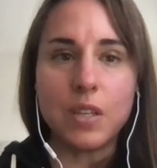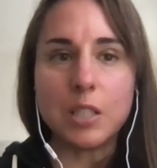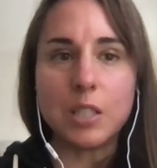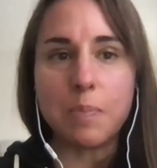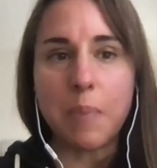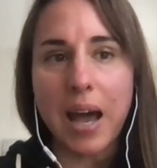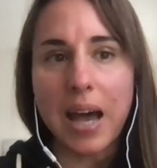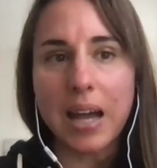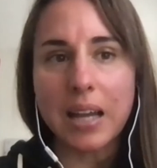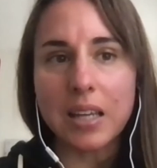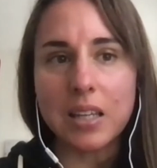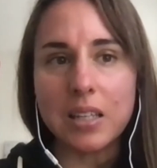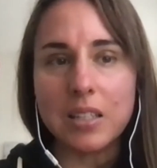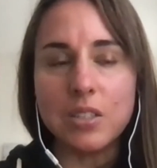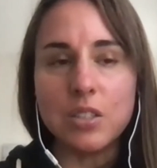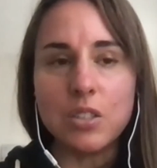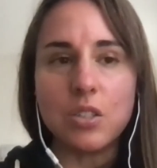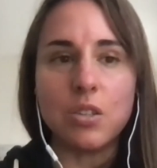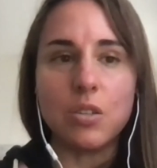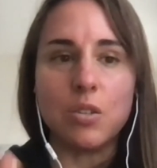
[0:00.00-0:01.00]
back
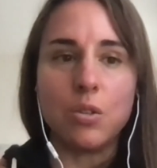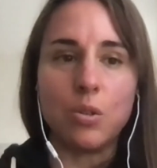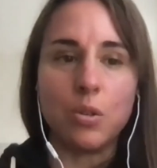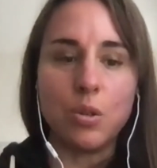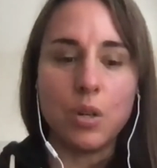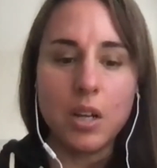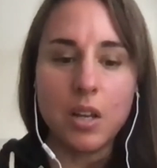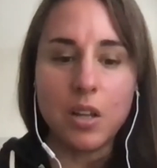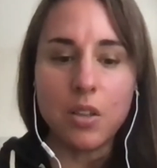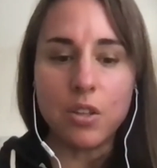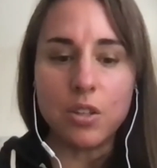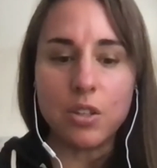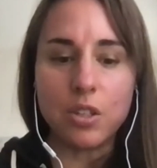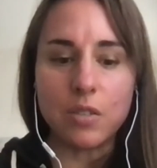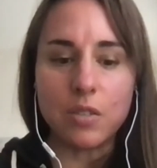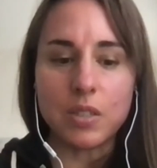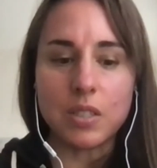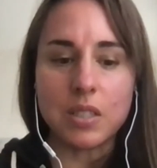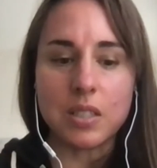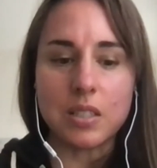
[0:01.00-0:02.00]
into the
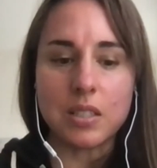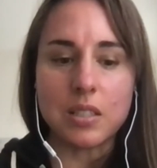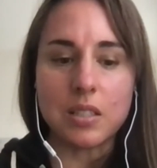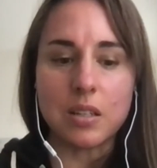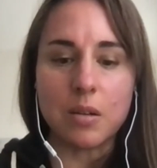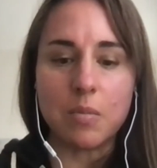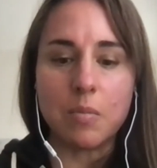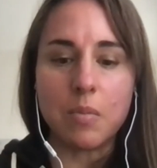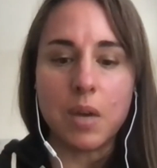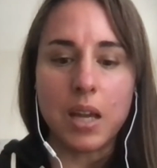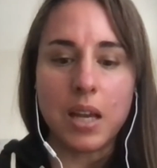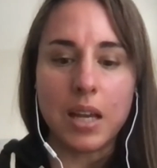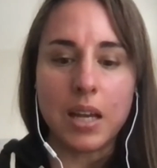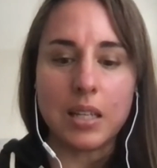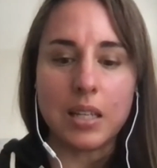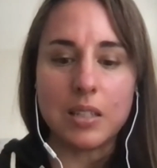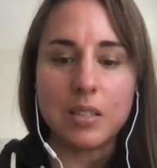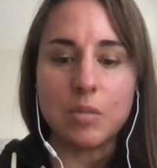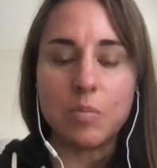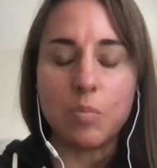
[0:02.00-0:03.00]
nervous system
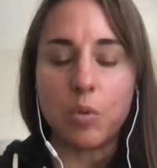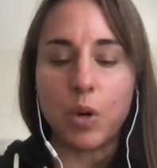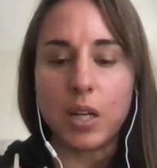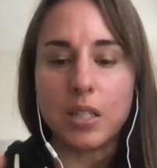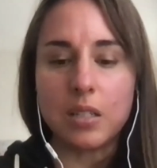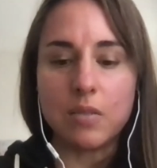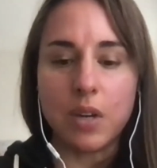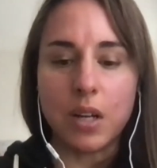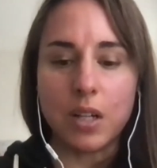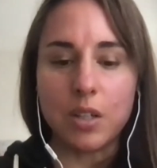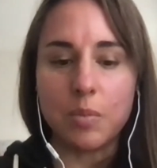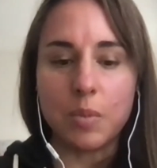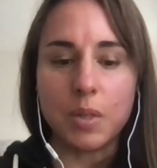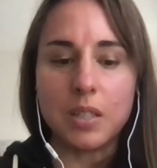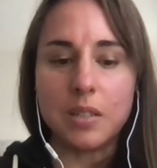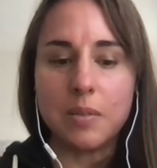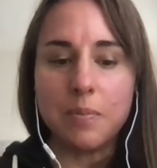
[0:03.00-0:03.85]
and brain development.